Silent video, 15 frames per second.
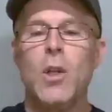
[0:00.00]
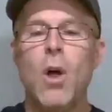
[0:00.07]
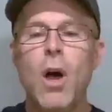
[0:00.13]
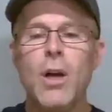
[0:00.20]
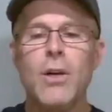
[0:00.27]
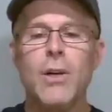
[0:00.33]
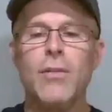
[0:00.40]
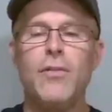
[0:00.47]

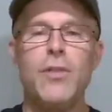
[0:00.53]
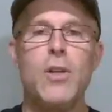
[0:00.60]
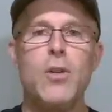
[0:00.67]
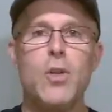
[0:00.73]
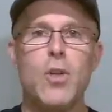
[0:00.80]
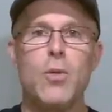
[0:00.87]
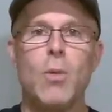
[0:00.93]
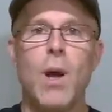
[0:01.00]
longer
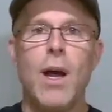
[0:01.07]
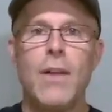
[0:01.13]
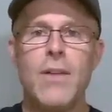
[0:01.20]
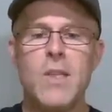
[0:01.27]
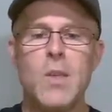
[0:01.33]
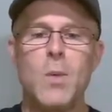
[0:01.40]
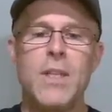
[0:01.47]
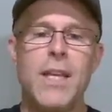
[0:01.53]
fusion rod.
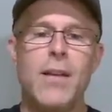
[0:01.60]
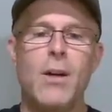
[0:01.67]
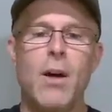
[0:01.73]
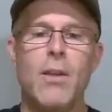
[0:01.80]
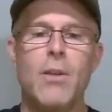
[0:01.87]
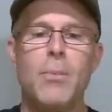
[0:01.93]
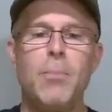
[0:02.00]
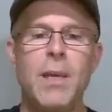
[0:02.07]
This is what they
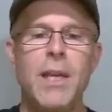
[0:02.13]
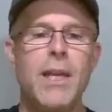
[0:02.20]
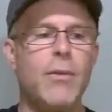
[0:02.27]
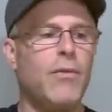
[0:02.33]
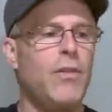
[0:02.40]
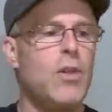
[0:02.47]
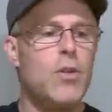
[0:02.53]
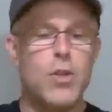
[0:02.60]
call their pink
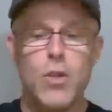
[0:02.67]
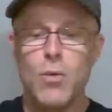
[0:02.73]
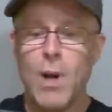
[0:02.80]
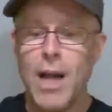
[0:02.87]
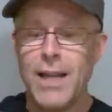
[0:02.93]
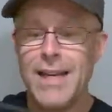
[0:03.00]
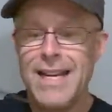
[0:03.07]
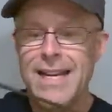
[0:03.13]
fusion
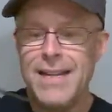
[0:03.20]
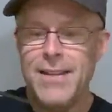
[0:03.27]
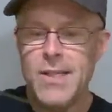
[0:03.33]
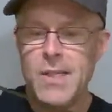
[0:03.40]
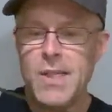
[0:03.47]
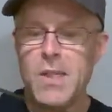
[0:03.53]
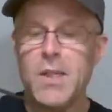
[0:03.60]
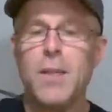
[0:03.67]
rod.
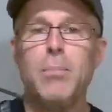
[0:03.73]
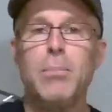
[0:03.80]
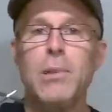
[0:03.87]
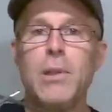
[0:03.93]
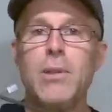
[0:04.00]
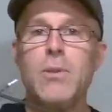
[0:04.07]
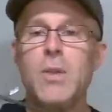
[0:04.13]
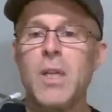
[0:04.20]
This is the
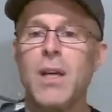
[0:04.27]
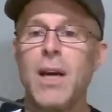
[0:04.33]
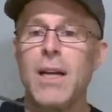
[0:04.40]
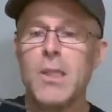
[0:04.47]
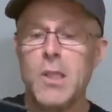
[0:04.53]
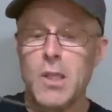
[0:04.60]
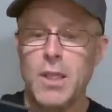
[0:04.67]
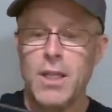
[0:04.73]
blue
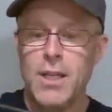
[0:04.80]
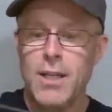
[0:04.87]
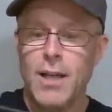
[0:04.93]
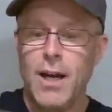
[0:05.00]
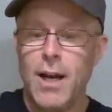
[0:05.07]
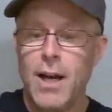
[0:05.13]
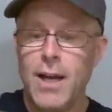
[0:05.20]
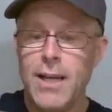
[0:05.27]
tusk
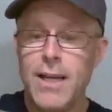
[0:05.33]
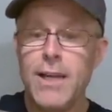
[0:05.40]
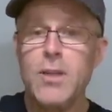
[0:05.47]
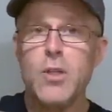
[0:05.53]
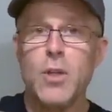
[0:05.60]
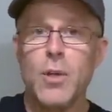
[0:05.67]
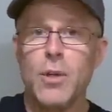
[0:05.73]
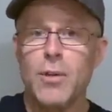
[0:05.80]

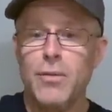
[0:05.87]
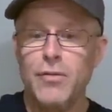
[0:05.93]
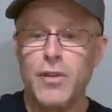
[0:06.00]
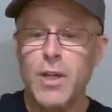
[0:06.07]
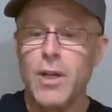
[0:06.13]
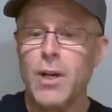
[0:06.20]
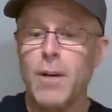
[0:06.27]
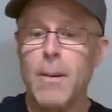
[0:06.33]
internal
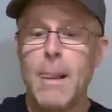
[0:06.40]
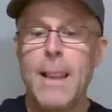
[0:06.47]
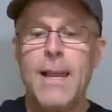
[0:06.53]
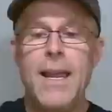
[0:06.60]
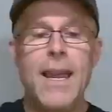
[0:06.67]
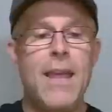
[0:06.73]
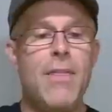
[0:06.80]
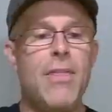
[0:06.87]
footer.
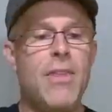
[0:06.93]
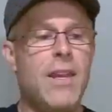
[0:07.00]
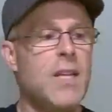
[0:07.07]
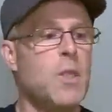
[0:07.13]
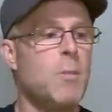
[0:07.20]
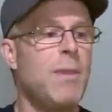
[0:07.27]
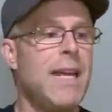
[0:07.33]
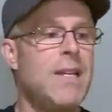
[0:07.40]
And
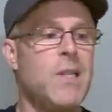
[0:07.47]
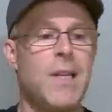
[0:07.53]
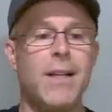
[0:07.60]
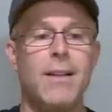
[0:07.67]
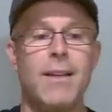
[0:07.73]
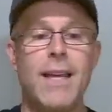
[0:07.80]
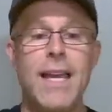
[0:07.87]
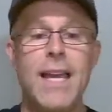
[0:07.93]
this
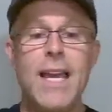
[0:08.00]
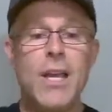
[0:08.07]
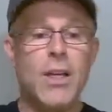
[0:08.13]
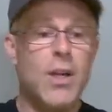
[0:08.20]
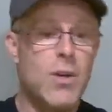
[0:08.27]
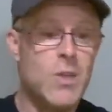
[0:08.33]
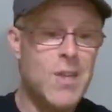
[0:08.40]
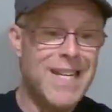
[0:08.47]
basically
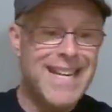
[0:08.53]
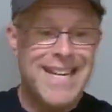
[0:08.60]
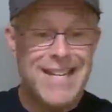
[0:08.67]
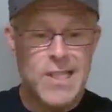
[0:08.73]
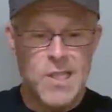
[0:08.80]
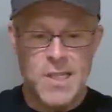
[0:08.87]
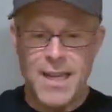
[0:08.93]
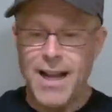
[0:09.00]
goes
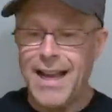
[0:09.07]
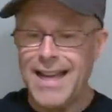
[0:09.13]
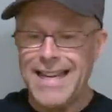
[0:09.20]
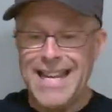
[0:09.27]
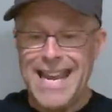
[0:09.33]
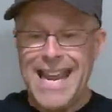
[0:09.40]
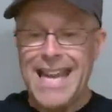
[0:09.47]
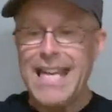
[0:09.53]

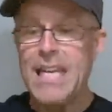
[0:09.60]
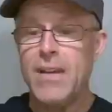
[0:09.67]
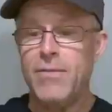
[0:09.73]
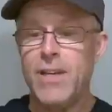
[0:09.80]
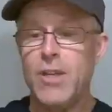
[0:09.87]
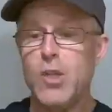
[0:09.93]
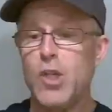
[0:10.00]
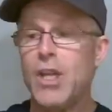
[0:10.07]
inside any of
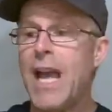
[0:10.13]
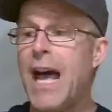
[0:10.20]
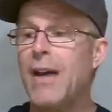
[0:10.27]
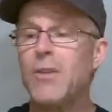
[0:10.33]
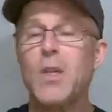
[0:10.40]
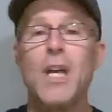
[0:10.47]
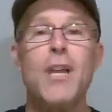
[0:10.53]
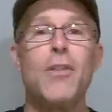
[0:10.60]
these
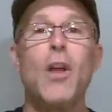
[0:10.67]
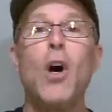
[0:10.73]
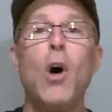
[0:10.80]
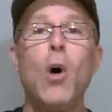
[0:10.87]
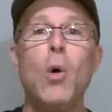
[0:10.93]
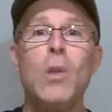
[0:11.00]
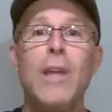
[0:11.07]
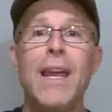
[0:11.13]
shafts, the
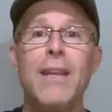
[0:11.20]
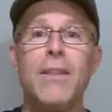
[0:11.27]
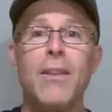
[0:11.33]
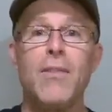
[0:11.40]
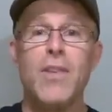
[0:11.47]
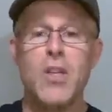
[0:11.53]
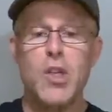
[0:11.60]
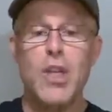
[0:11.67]
whole length
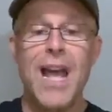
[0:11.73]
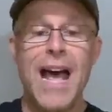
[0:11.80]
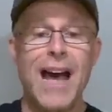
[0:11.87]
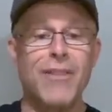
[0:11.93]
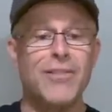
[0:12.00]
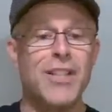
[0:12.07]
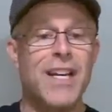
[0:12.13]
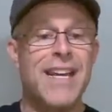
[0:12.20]
of the
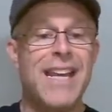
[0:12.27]
shaft,